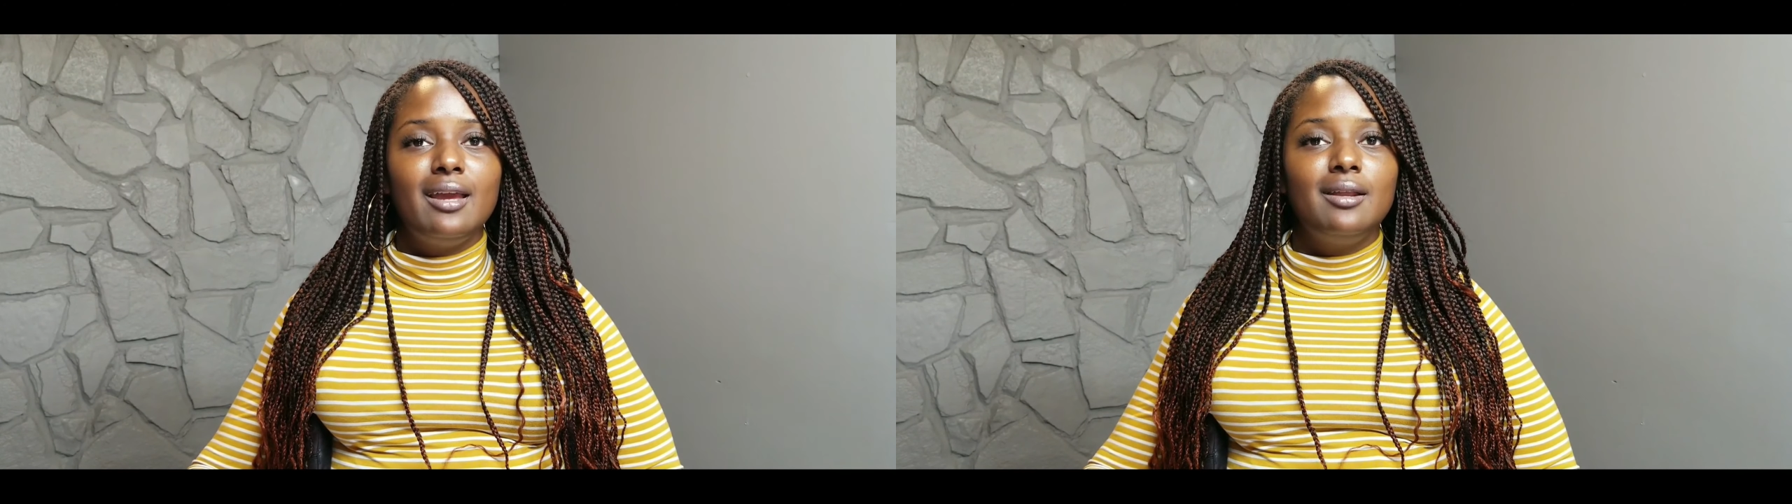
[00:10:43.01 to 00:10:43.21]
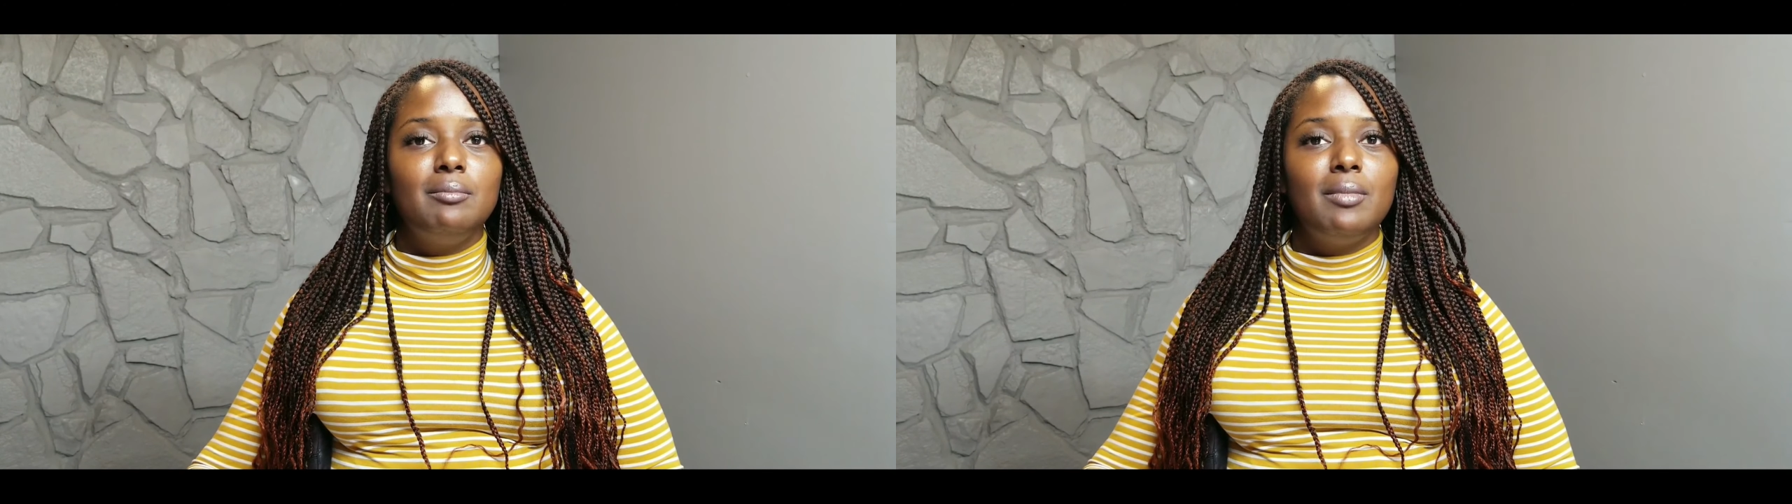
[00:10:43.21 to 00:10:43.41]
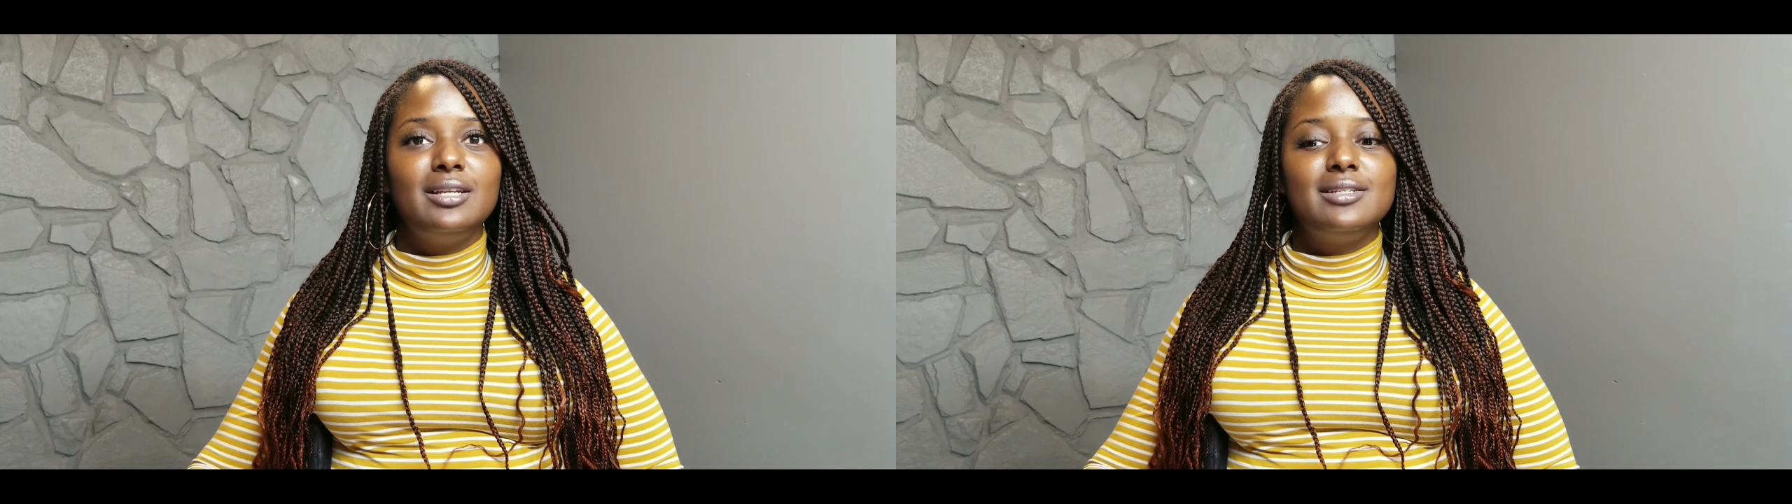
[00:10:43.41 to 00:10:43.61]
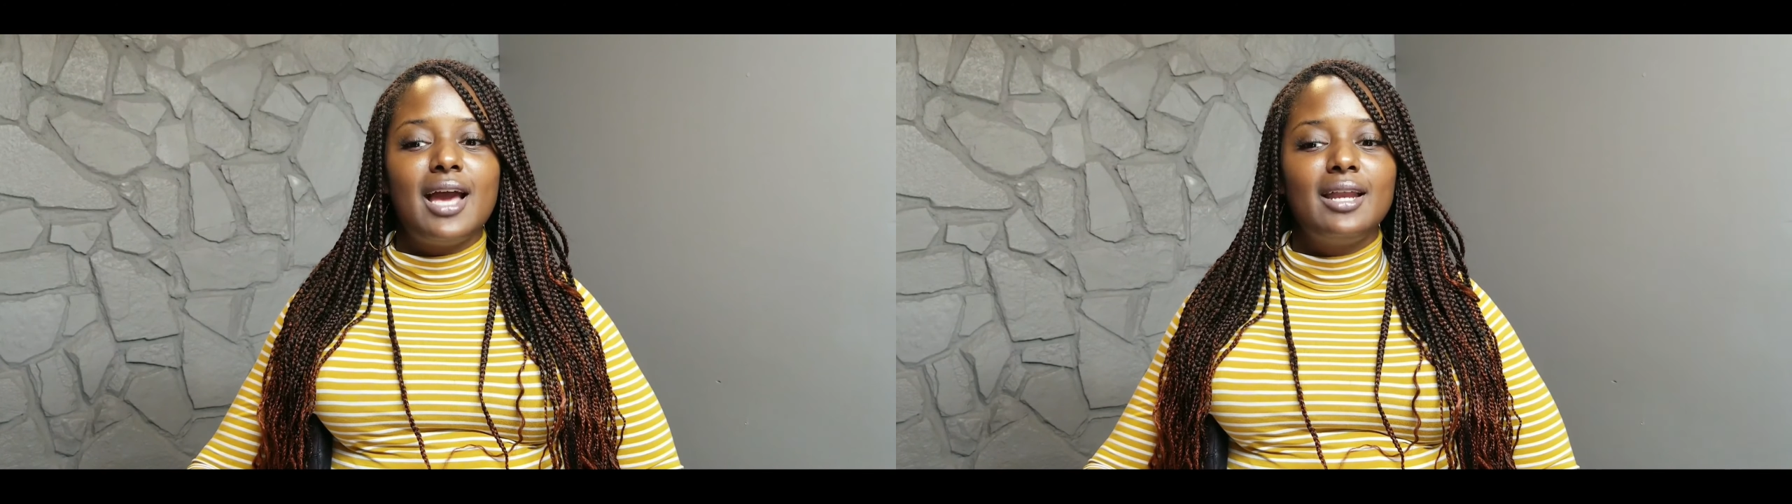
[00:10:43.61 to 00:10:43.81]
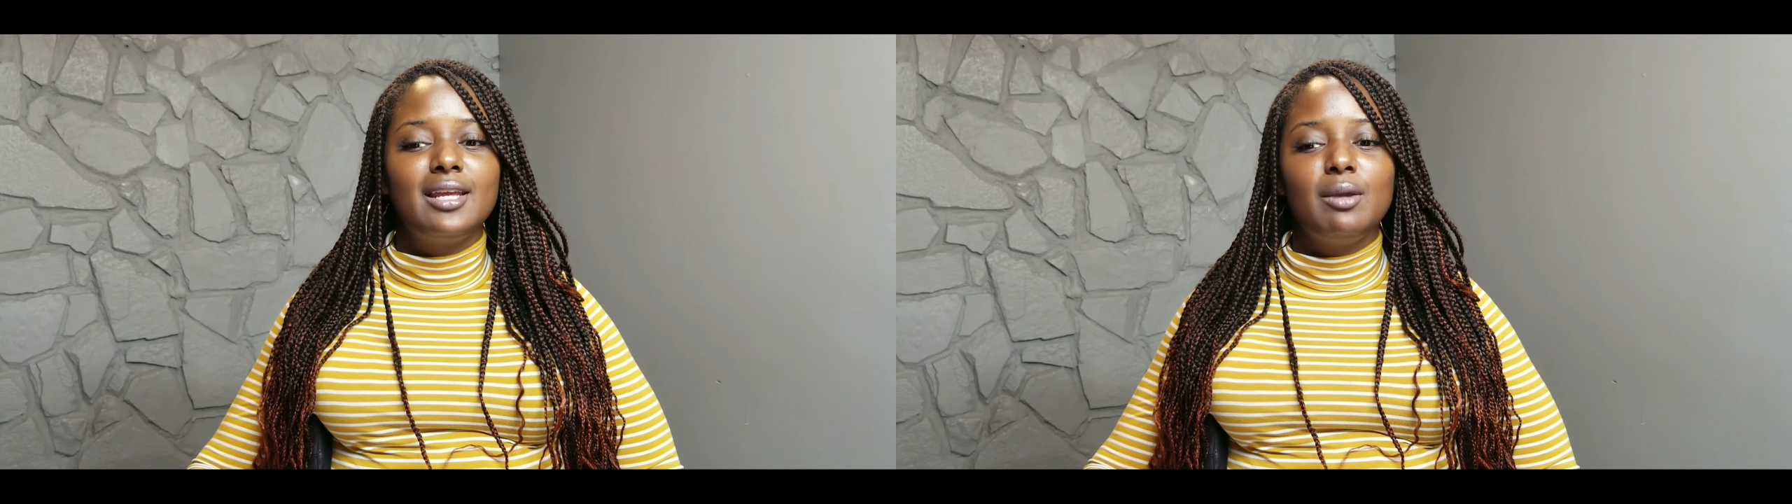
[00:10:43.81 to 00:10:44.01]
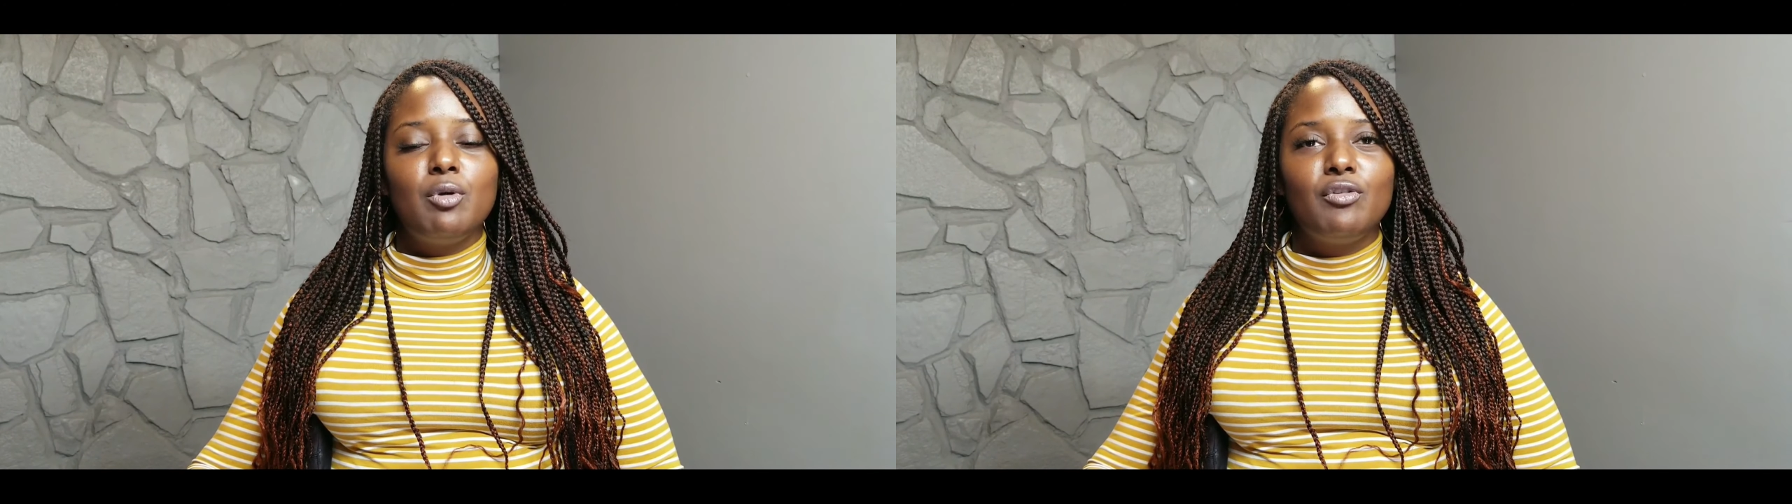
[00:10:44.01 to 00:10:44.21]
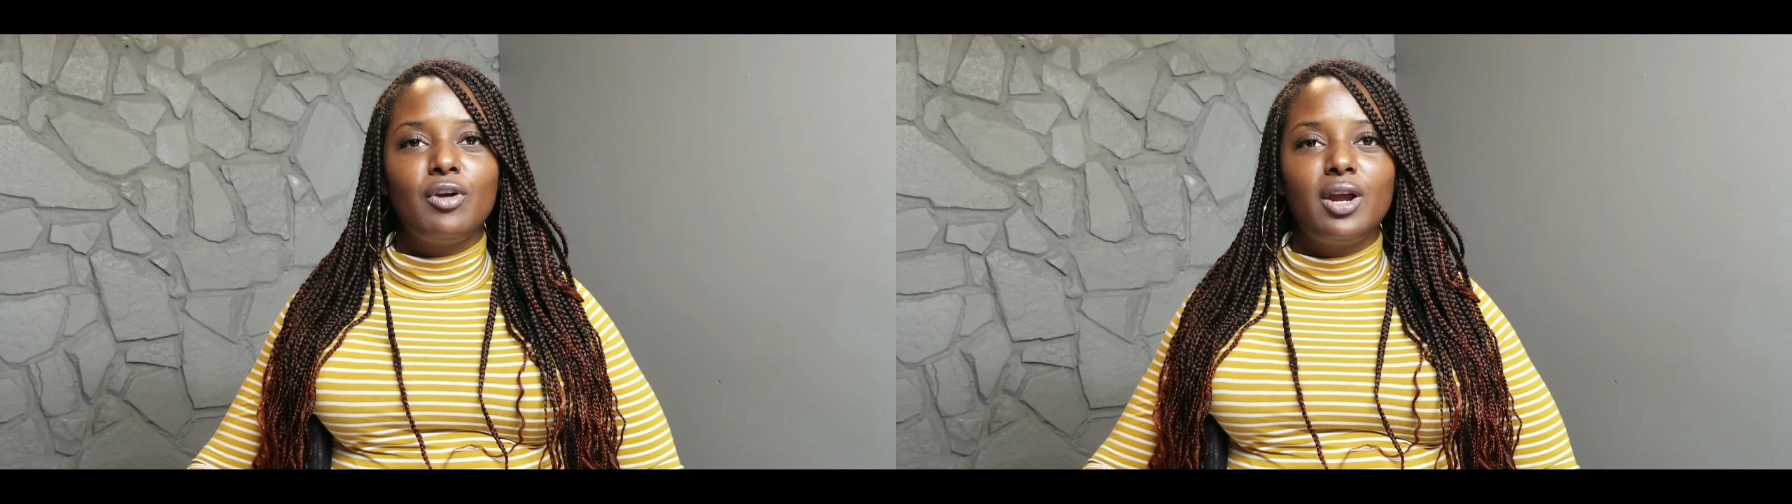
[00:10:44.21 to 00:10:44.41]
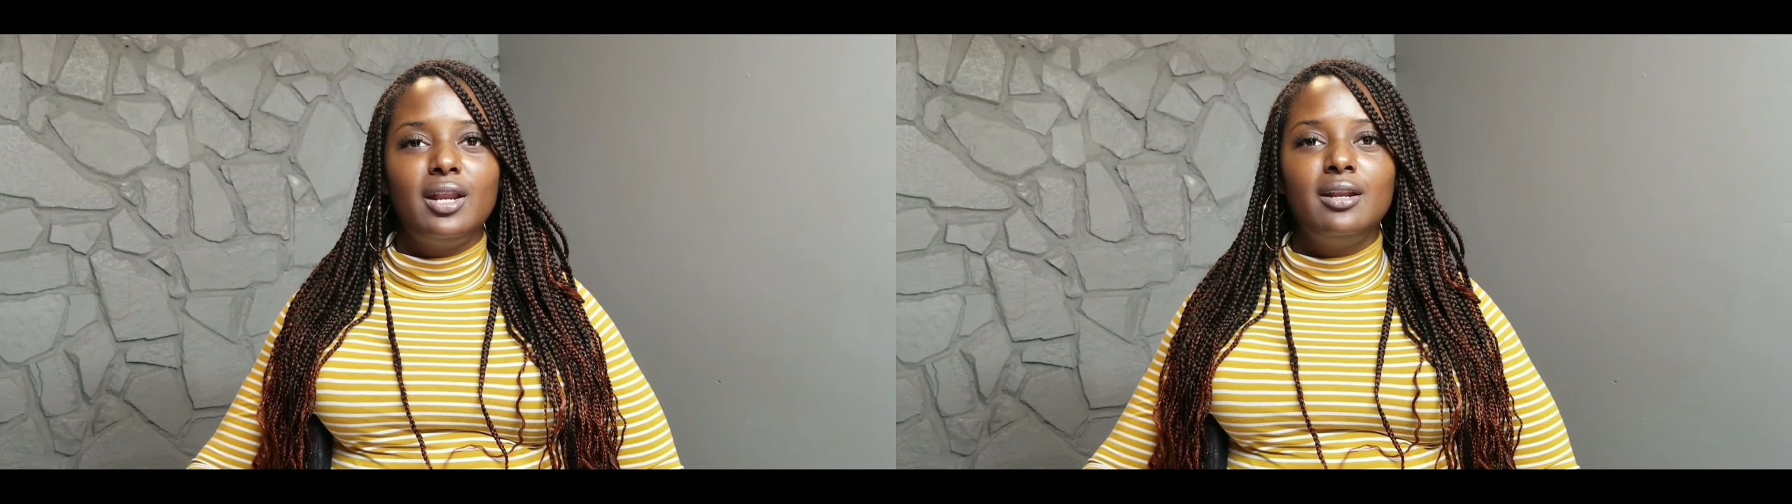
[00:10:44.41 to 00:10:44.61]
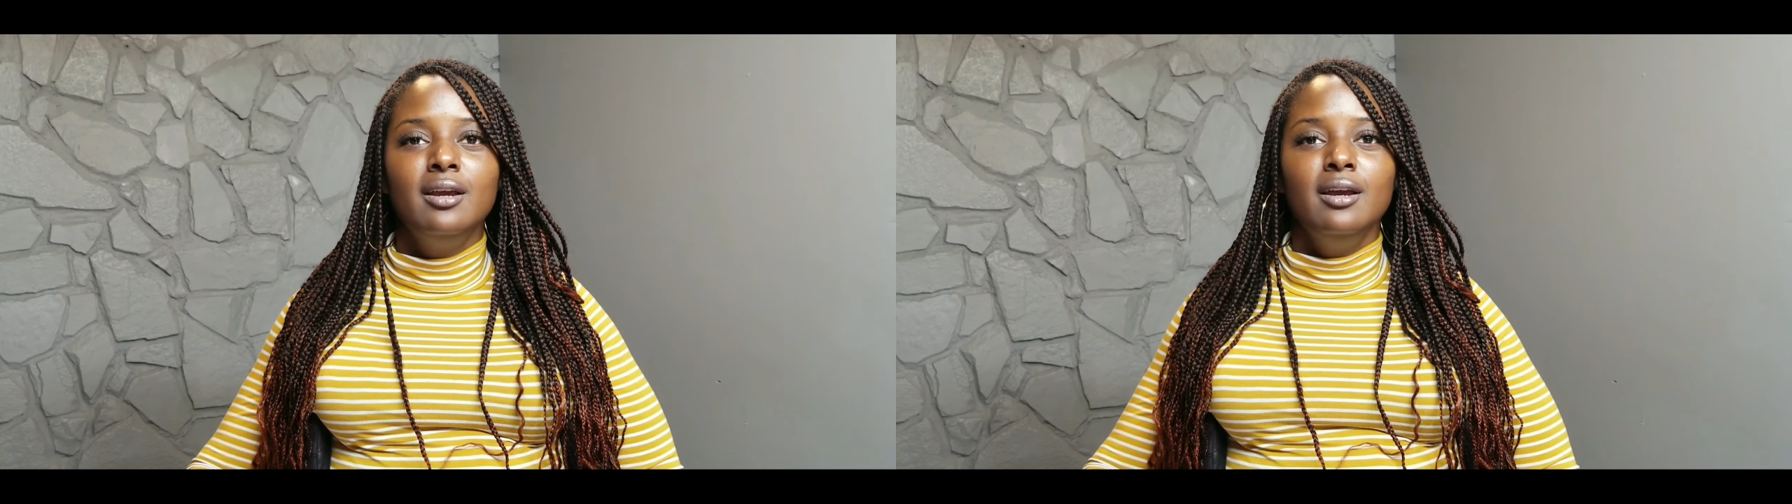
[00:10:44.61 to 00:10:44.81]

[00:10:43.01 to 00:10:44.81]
and my dad came over and